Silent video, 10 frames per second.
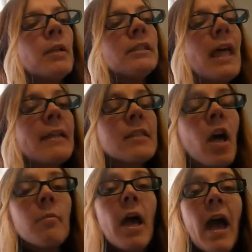But let's
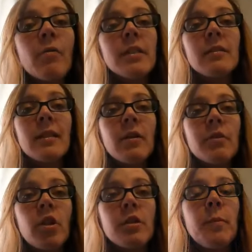talk about how it does
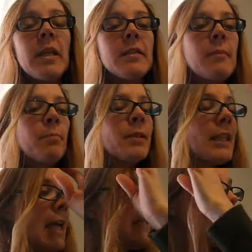language arts because it
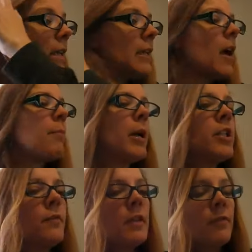blends in a
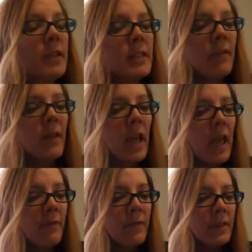bunch of different stuff, and I
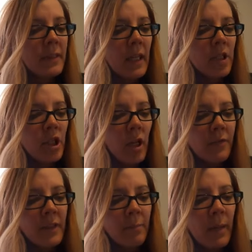have sectioned
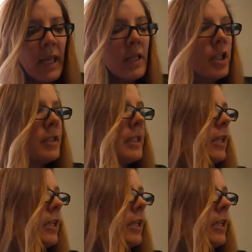off some pages